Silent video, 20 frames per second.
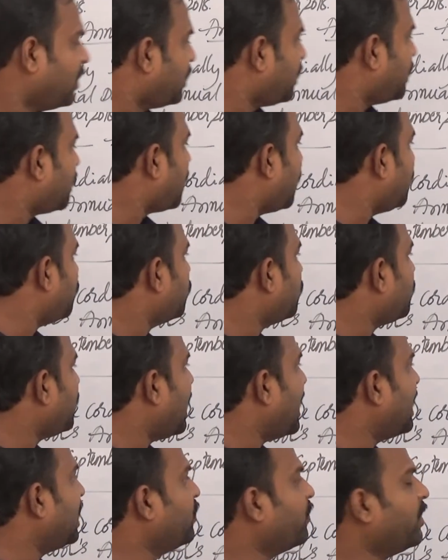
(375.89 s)
Here I wrote
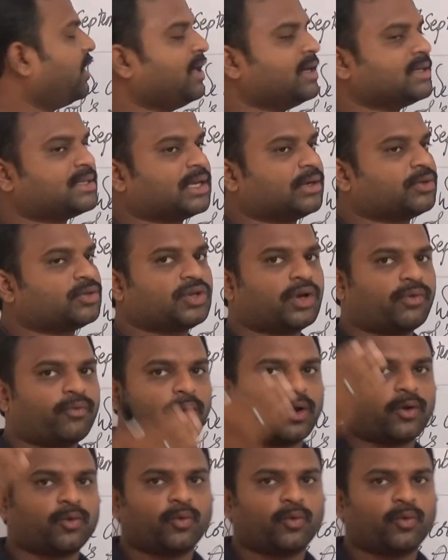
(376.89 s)
annual day salary. So